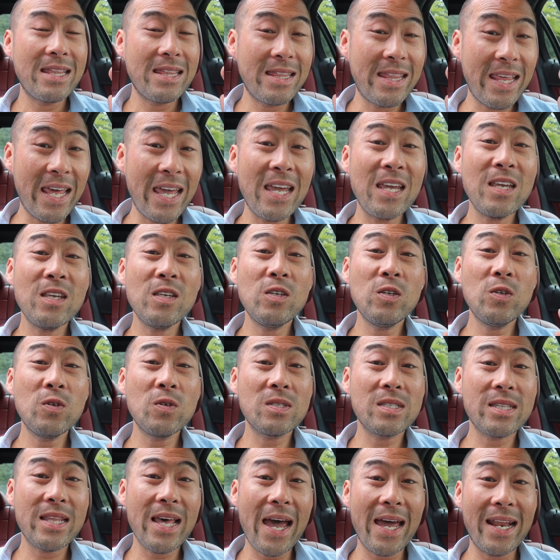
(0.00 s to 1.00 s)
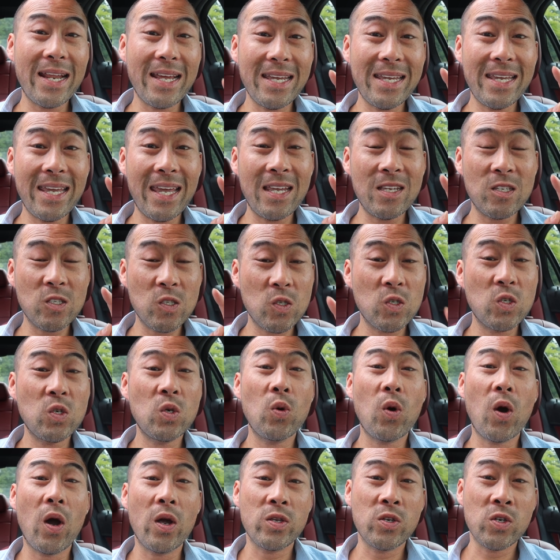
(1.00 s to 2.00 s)
They use that against
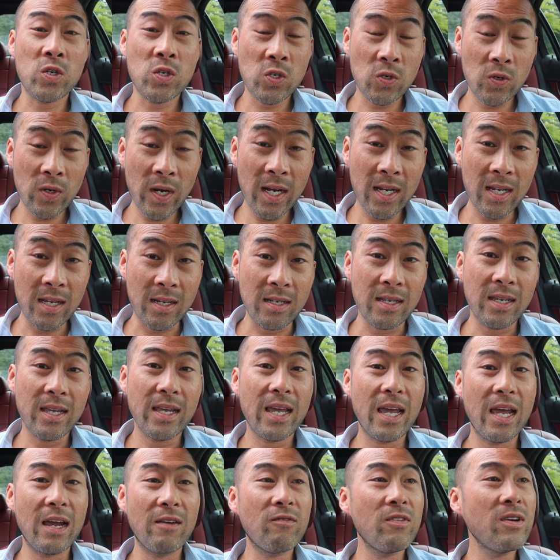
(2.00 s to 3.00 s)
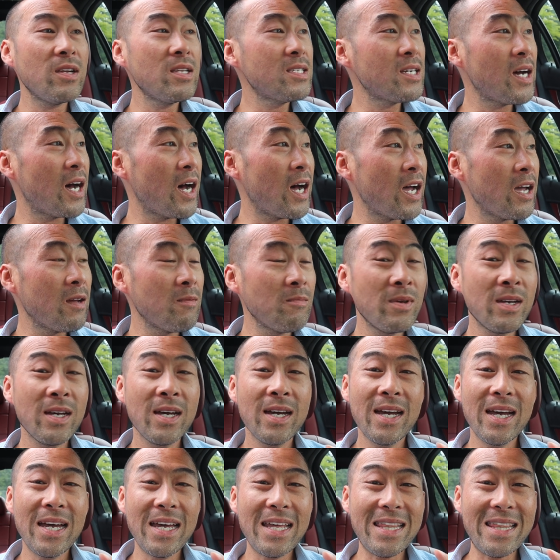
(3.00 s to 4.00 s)
you on your trade-in. every time
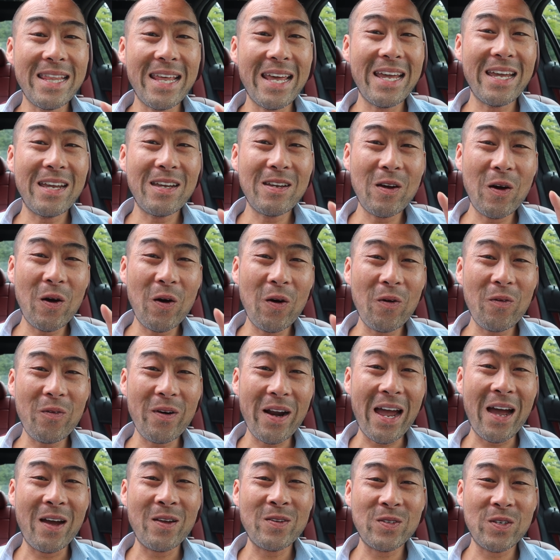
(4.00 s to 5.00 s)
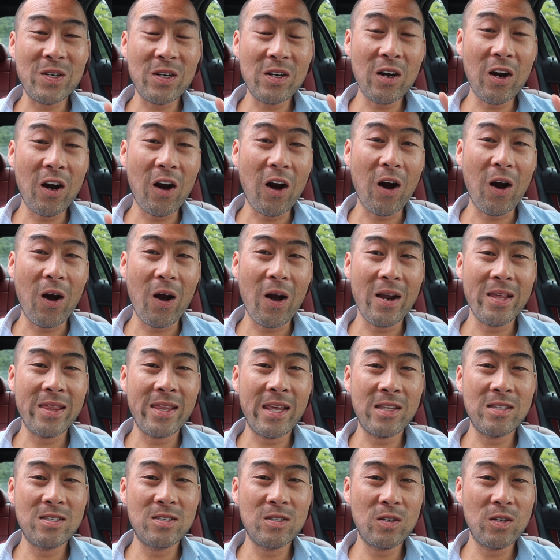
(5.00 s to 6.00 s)
they go around your car and
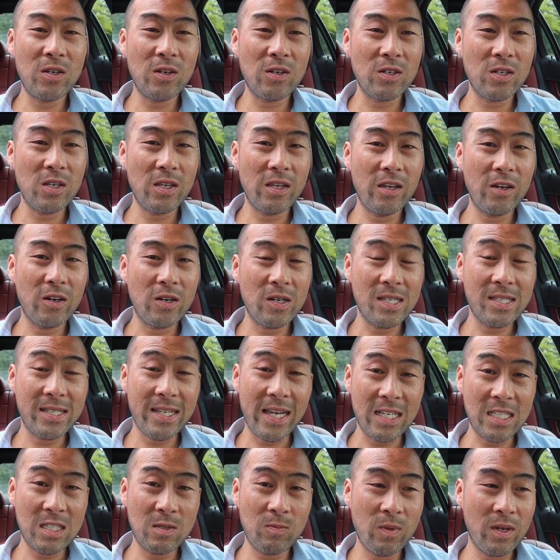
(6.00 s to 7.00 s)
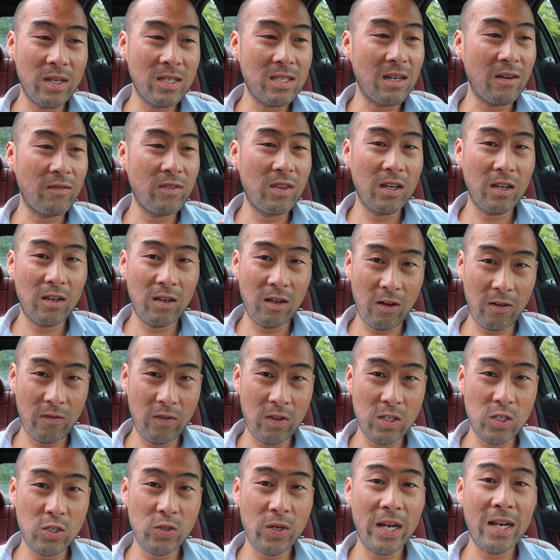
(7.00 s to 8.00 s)
they do your assessment of
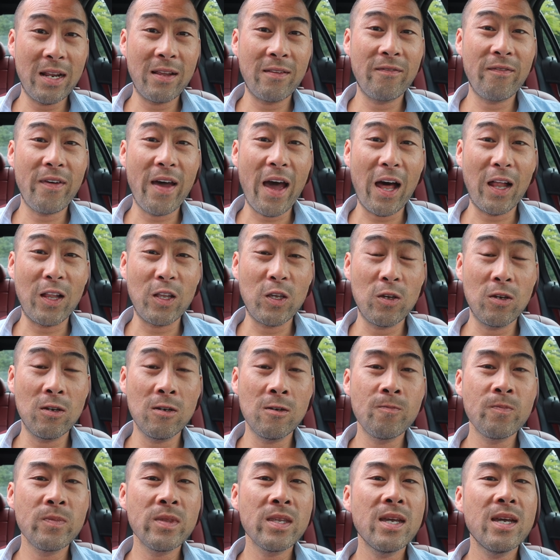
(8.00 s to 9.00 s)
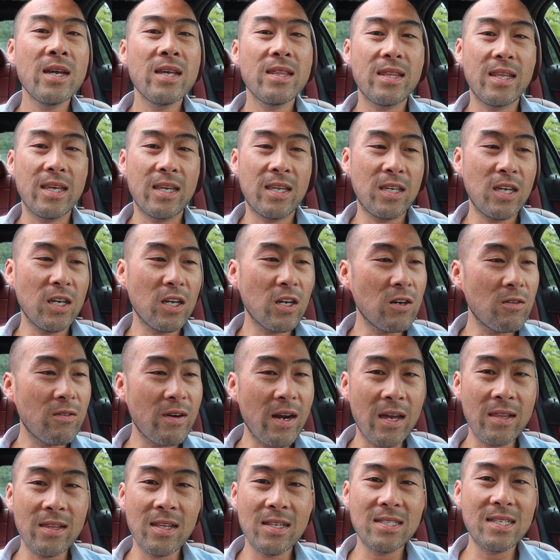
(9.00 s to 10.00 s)
the trade-in value, they kick
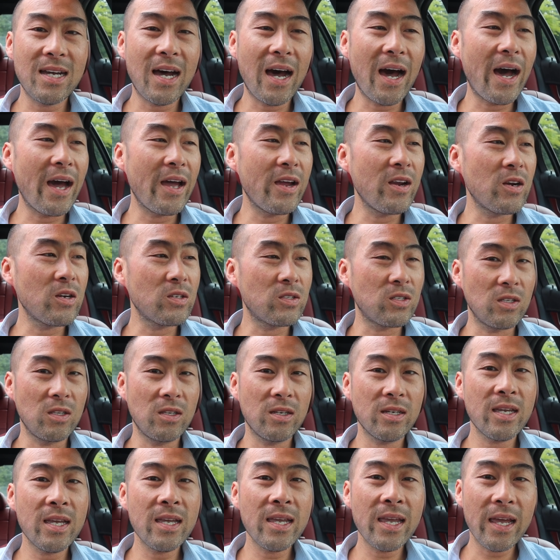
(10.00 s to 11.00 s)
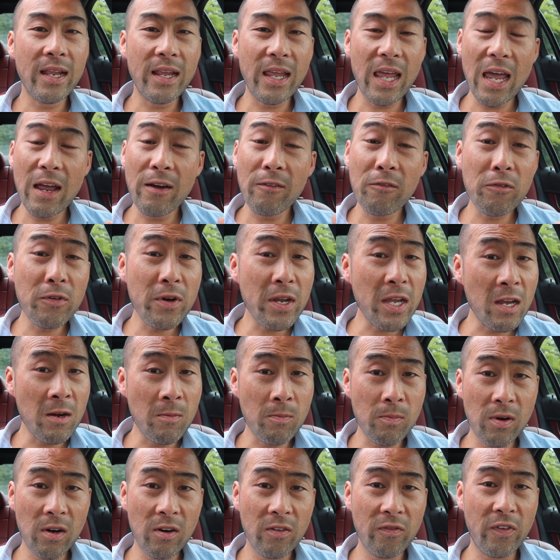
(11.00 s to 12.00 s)
around the tires, they're looking at every
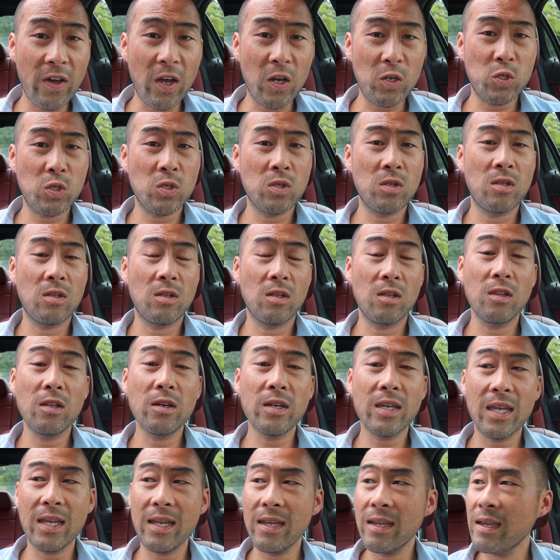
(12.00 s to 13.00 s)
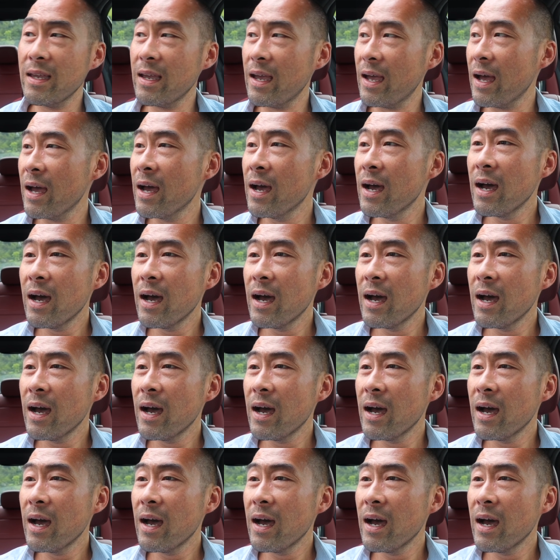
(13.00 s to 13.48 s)
imperfection, they're looking at